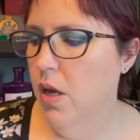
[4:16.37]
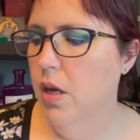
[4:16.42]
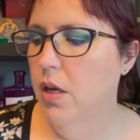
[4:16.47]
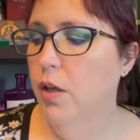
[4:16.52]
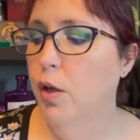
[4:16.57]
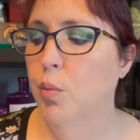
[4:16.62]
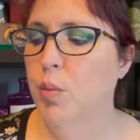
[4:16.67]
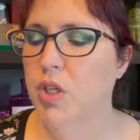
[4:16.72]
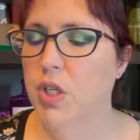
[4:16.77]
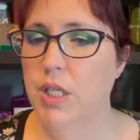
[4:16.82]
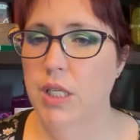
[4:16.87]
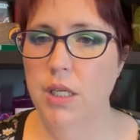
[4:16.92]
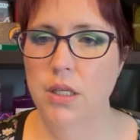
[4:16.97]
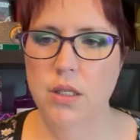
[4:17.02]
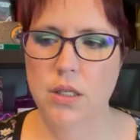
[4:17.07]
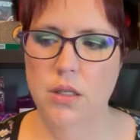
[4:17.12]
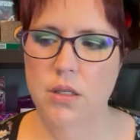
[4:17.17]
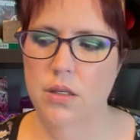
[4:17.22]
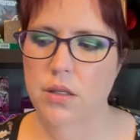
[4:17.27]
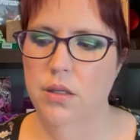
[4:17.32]
Number
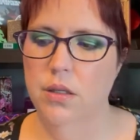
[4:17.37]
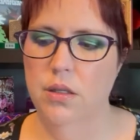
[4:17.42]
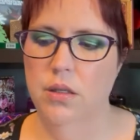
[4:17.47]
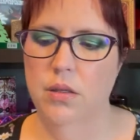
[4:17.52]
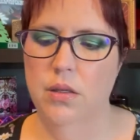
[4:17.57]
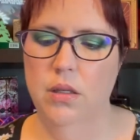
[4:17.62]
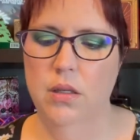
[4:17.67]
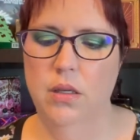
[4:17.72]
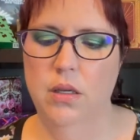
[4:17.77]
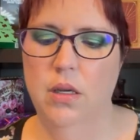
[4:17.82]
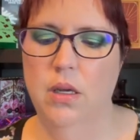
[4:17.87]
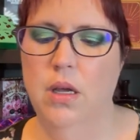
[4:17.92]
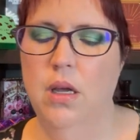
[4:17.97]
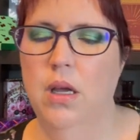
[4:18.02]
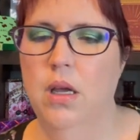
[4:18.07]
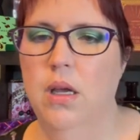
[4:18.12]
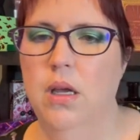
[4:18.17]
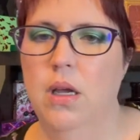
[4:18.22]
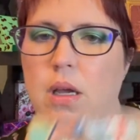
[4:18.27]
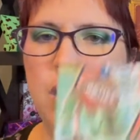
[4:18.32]
6,
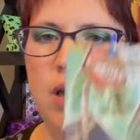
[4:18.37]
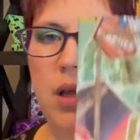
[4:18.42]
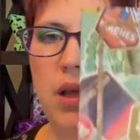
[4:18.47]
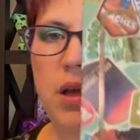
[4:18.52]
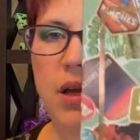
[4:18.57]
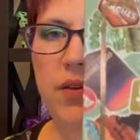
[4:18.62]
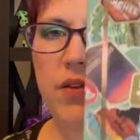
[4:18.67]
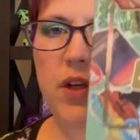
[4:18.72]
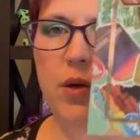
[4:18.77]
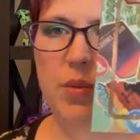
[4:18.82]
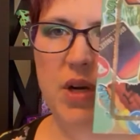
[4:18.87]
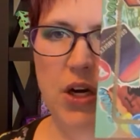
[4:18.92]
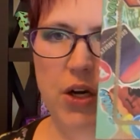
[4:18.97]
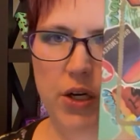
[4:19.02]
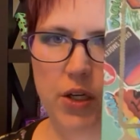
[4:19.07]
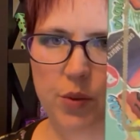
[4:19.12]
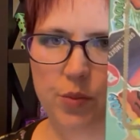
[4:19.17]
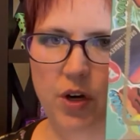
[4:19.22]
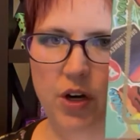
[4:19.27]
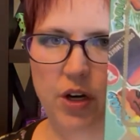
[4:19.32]
the
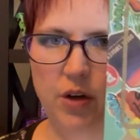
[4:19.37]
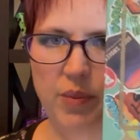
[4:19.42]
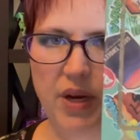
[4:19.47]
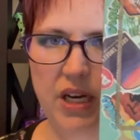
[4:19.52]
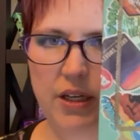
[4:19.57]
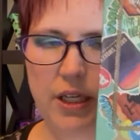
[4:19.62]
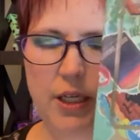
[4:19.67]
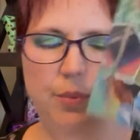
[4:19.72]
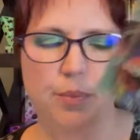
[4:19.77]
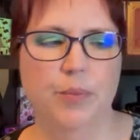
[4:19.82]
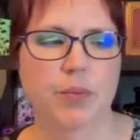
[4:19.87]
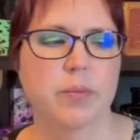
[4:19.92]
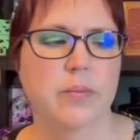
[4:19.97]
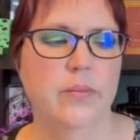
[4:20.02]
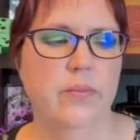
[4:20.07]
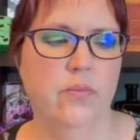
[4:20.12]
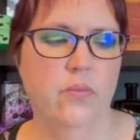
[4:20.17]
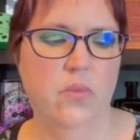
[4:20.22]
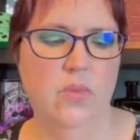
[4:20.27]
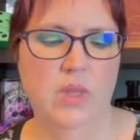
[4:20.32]
America's Park palette.
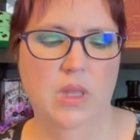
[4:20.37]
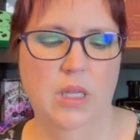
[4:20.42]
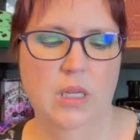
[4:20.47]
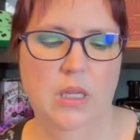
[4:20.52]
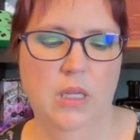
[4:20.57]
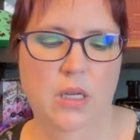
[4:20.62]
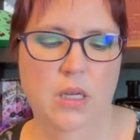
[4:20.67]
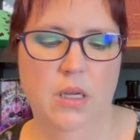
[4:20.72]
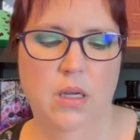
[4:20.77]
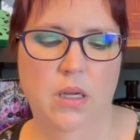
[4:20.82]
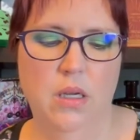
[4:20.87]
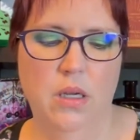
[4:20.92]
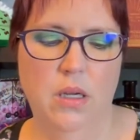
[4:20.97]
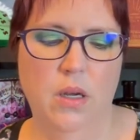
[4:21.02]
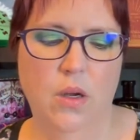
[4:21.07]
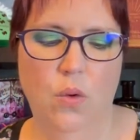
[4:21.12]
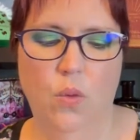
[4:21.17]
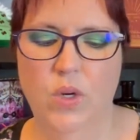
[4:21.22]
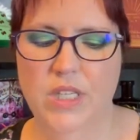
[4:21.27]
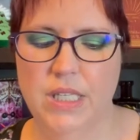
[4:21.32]

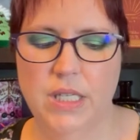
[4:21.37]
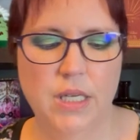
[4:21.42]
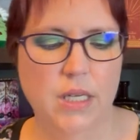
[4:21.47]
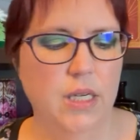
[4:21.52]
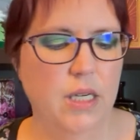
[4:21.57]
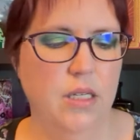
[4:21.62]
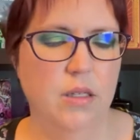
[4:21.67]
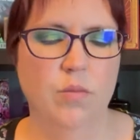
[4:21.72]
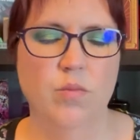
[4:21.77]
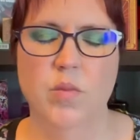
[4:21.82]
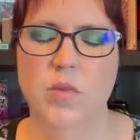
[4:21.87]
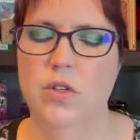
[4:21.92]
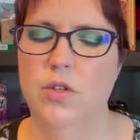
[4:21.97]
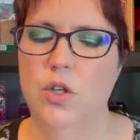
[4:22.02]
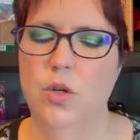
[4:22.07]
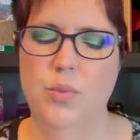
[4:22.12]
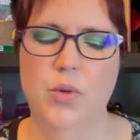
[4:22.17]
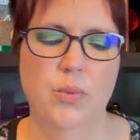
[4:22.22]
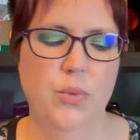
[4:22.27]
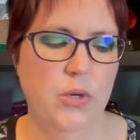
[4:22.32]
Once again,
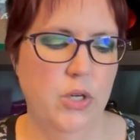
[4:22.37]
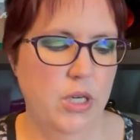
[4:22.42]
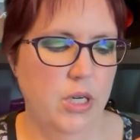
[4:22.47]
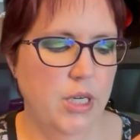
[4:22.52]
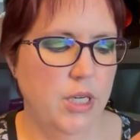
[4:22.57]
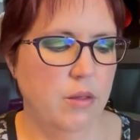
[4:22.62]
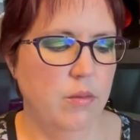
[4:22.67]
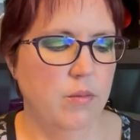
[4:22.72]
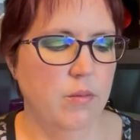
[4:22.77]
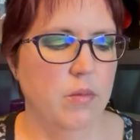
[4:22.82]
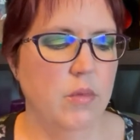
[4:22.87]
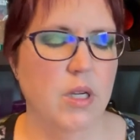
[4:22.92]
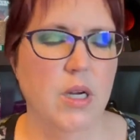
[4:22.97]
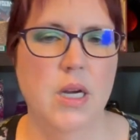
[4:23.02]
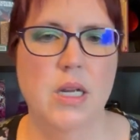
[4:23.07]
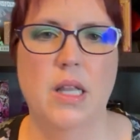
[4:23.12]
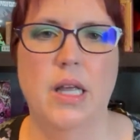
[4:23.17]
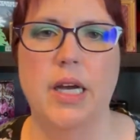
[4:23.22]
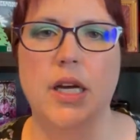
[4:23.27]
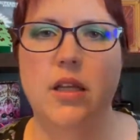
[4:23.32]
super pretty. I
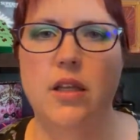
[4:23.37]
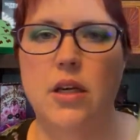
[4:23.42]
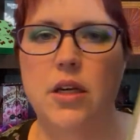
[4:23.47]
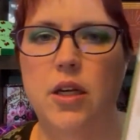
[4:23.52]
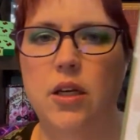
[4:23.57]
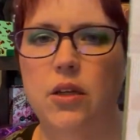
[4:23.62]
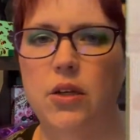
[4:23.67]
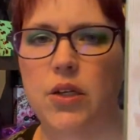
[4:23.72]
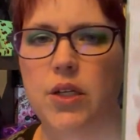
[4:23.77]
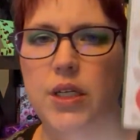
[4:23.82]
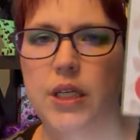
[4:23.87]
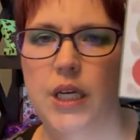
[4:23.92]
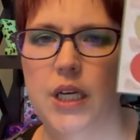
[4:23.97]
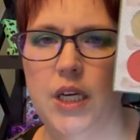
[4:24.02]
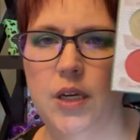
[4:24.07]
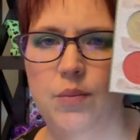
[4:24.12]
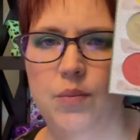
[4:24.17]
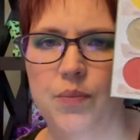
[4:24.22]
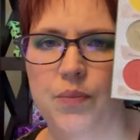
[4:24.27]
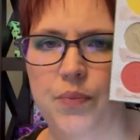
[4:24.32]
like the color
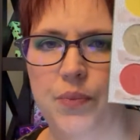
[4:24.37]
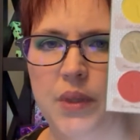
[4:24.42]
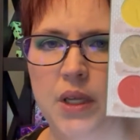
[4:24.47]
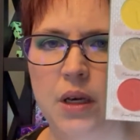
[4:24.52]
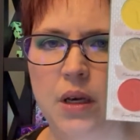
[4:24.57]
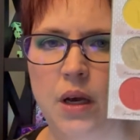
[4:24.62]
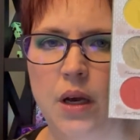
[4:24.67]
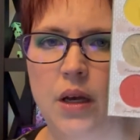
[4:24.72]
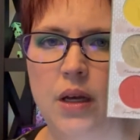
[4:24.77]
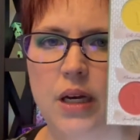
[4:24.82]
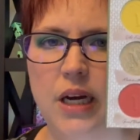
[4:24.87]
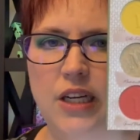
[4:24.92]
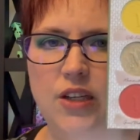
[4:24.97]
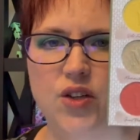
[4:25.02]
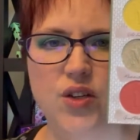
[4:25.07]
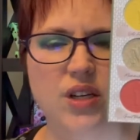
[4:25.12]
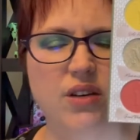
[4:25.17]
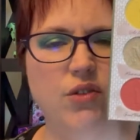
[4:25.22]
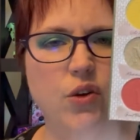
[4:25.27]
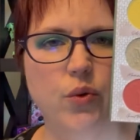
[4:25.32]
scheme. I
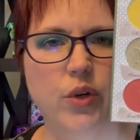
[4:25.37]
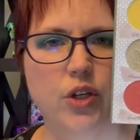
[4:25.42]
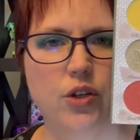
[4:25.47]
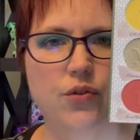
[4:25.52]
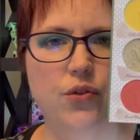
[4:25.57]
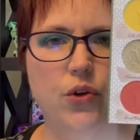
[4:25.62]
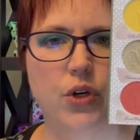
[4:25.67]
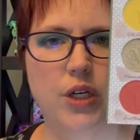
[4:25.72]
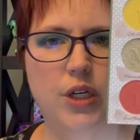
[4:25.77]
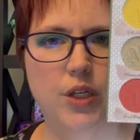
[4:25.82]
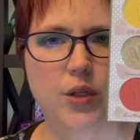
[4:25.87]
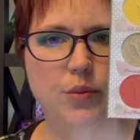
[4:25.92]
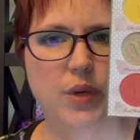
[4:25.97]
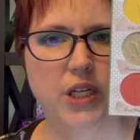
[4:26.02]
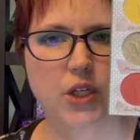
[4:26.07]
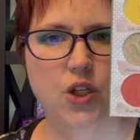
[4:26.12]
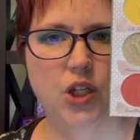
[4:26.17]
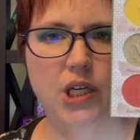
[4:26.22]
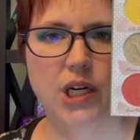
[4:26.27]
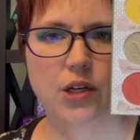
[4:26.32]
just haven't reached for it as
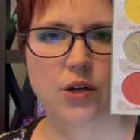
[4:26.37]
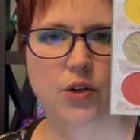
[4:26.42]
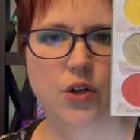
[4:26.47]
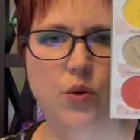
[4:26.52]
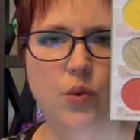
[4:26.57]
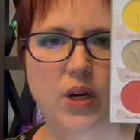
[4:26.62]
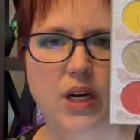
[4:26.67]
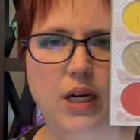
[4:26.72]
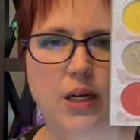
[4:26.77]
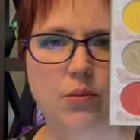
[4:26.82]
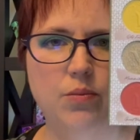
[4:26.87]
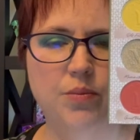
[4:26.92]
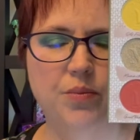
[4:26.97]
much and I don't know why.